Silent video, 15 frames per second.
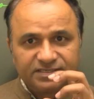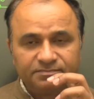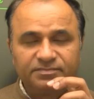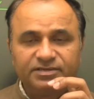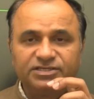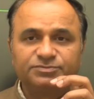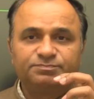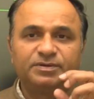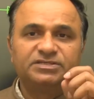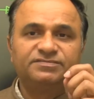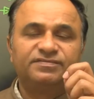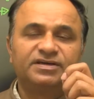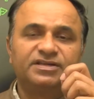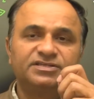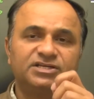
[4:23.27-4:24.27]

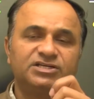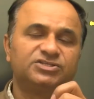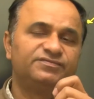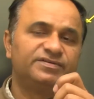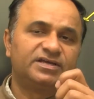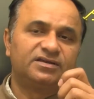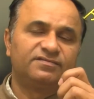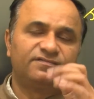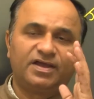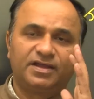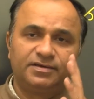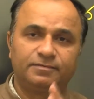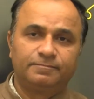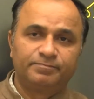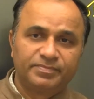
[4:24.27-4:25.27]
We can find.